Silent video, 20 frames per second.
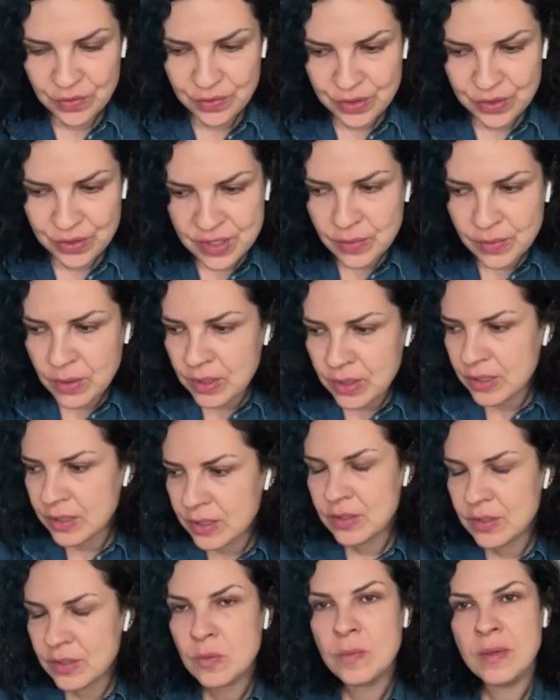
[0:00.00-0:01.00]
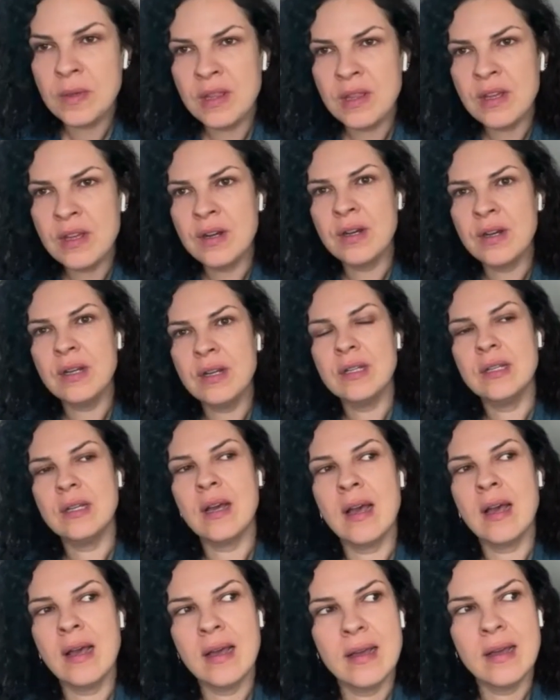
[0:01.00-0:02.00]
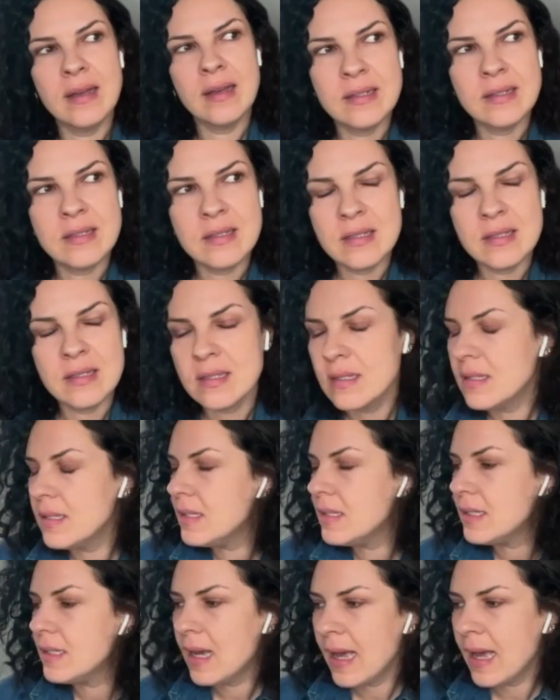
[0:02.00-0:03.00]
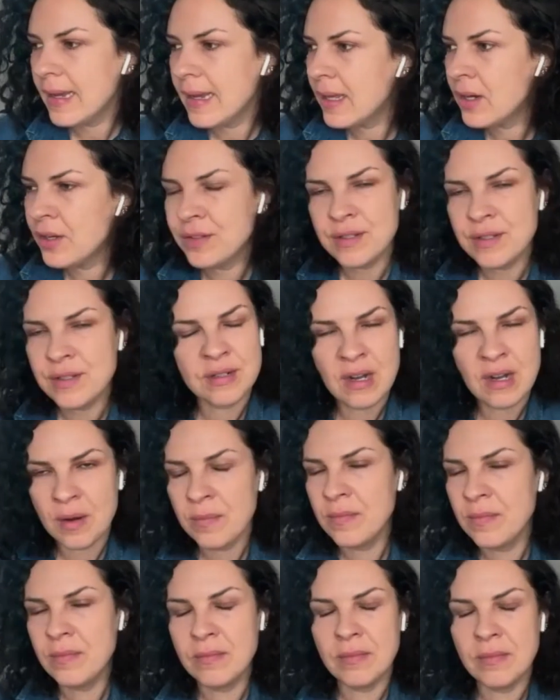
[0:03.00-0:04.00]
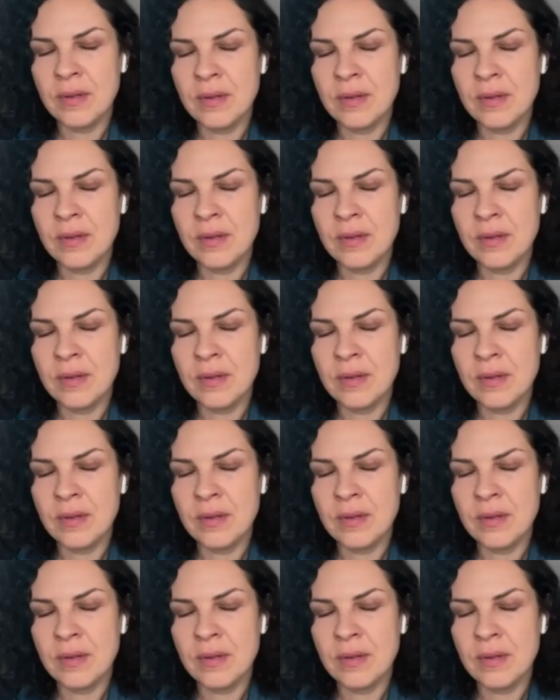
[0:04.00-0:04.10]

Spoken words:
First of all, to be there, I cannot describe